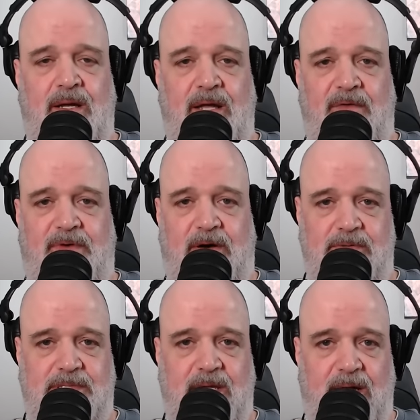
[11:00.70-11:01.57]
If I
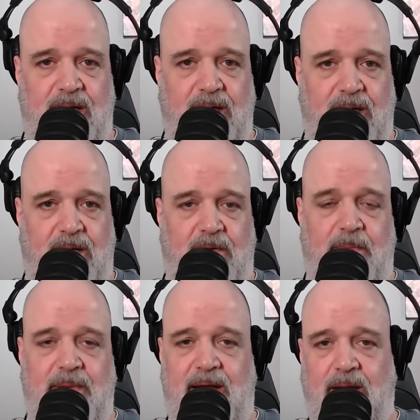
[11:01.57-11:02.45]
was a
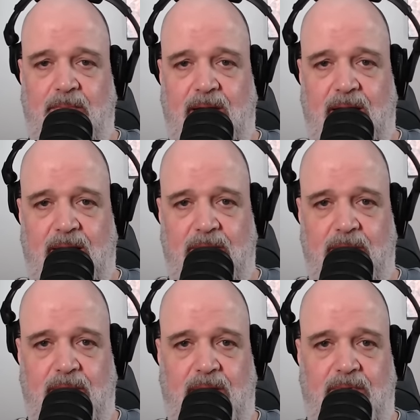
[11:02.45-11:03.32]
betting man,
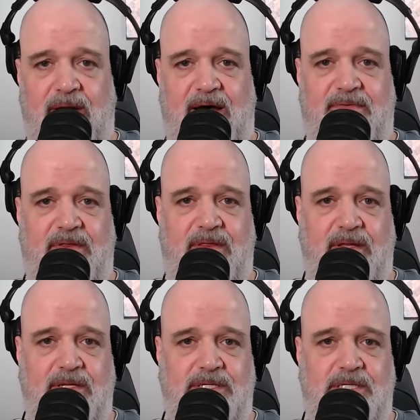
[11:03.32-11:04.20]
I would have to
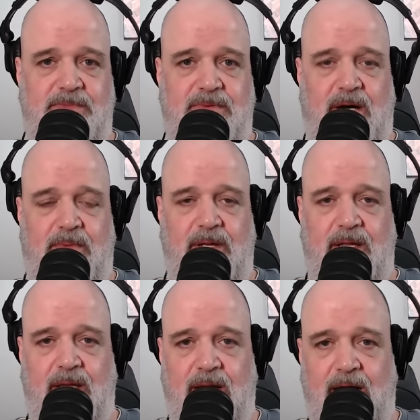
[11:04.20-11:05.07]
think that she's probably
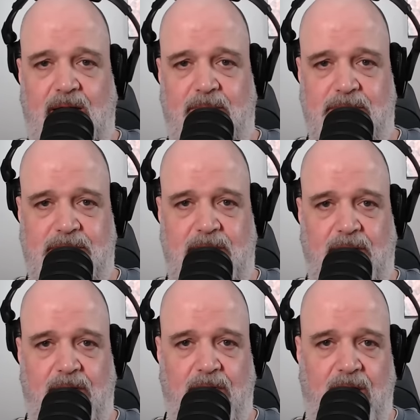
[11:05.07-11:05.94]
in the 90%
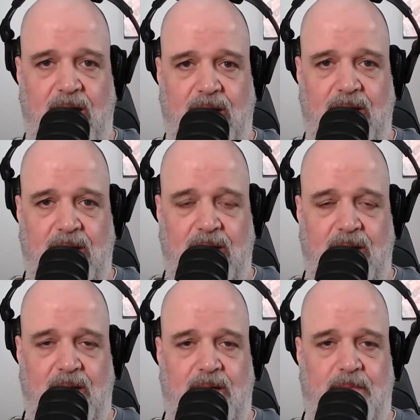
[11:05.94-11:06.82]
correct,
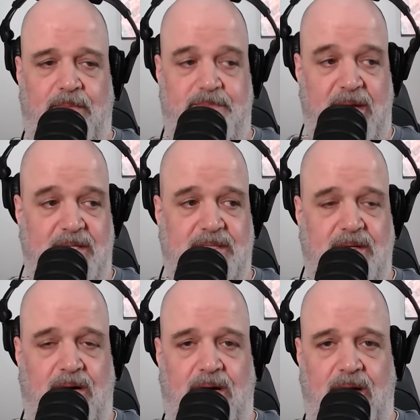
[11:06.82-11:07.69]
based
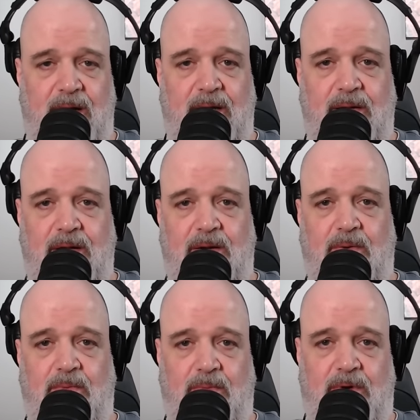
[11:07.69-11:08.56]
on, you
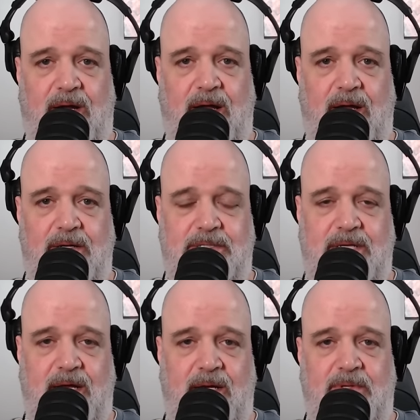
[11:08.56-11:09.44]
know, what I
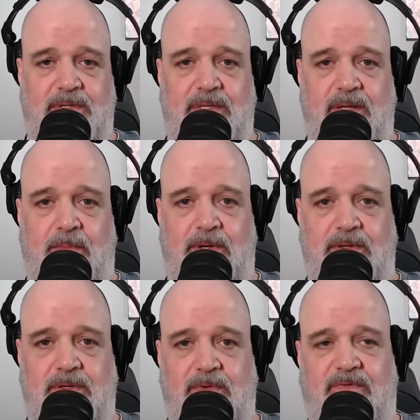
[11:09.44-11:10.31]
understand
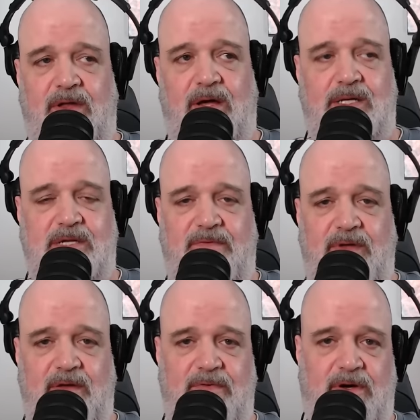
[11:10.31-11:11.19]
about the
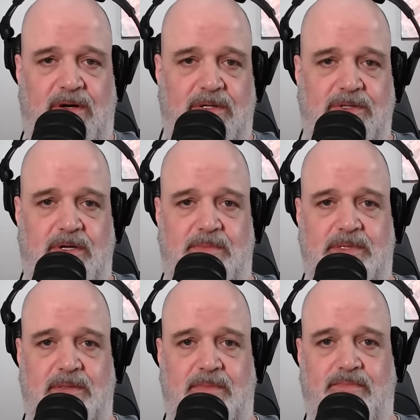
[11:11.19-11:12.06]
philosophy of Donald
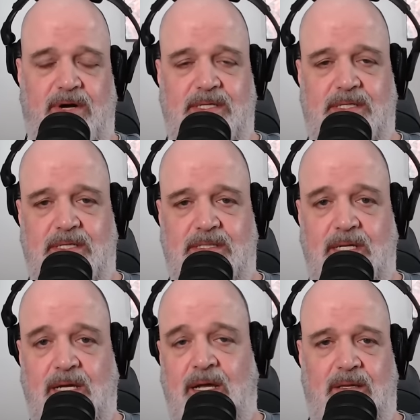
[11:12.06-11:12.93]
Trump's
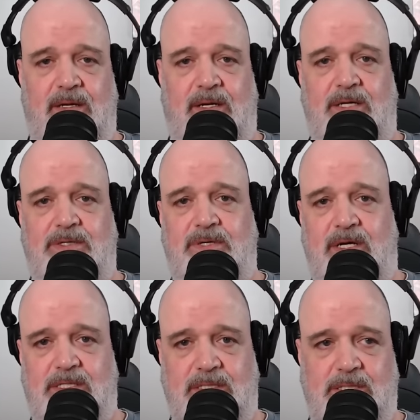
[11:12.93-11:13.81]
presidency. The country
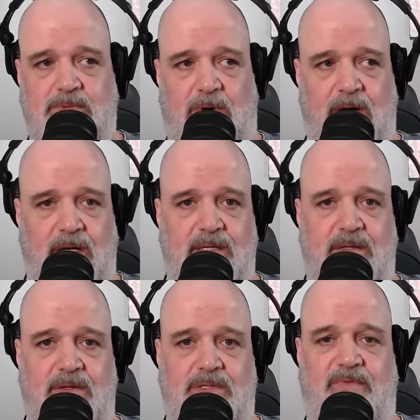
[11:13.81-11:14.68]
has swung it
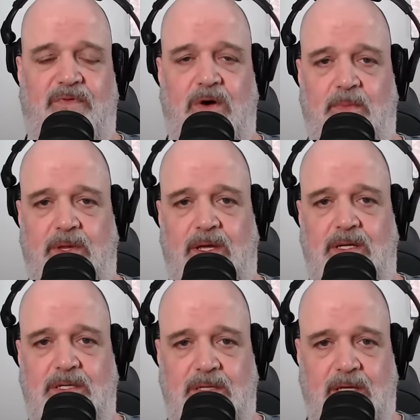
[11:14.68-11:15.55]
firmly
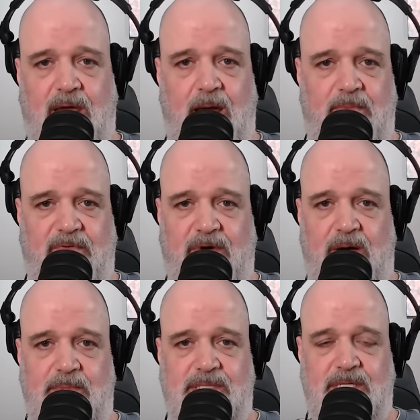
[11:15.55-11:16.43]
into the camp of
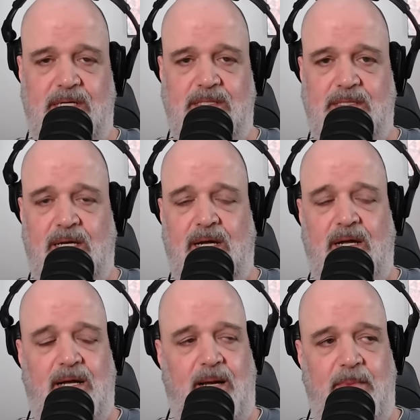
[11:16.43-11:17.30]
common sense.
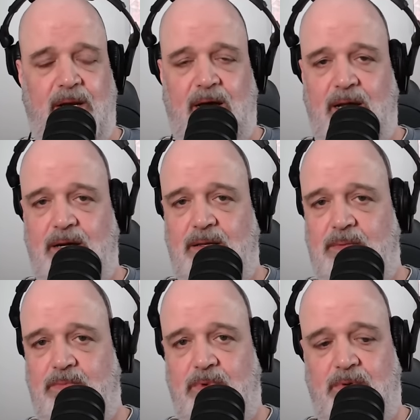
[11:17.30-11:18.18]
I mean, I hear
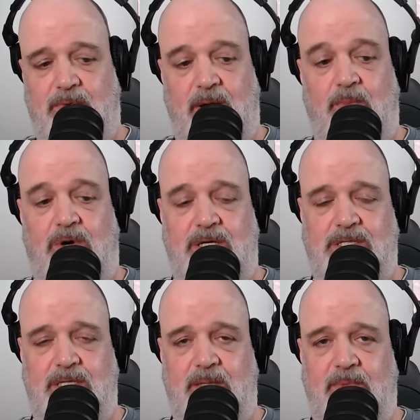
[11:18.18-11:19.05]
them when I'm
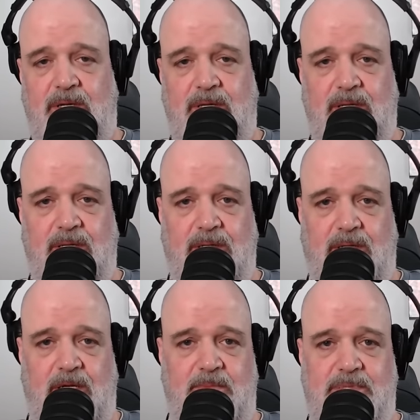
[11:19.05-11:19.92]
watching them on the little
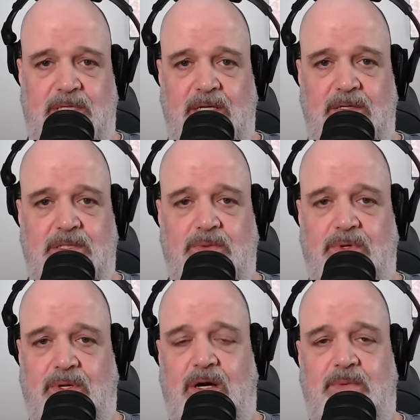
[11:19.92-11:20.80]
clips, they use the
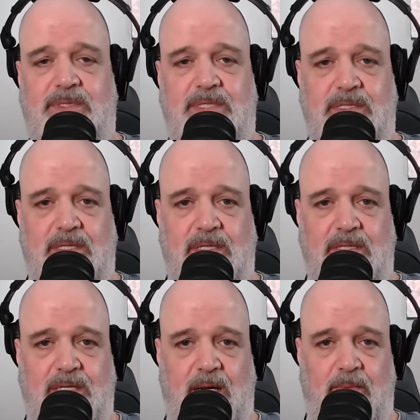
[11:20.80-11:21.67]
word common sense all the
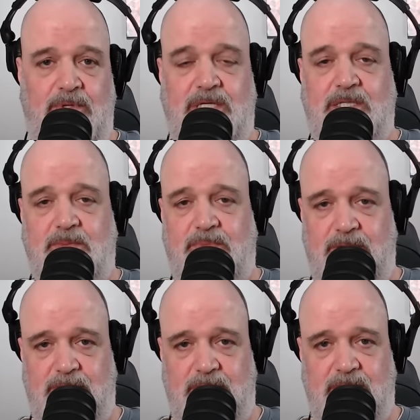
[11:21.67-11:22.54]
time, which I
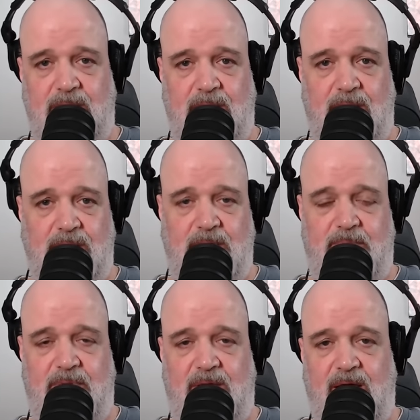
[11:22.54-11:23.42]
suppose is a
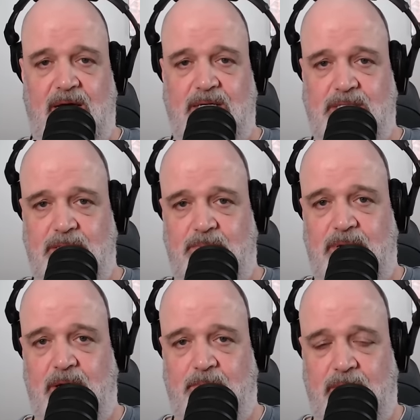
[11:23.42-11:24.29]
tip of the hat to
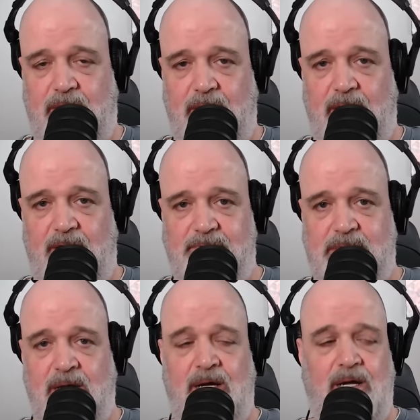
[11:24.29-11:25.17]
Pierre
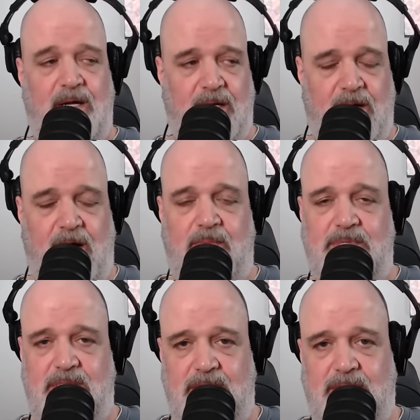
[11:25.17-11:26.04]
Poilievre's common
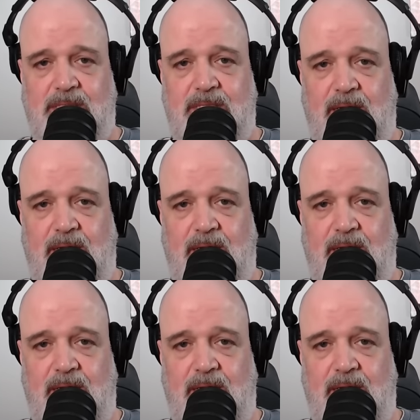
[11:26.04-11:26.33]
sense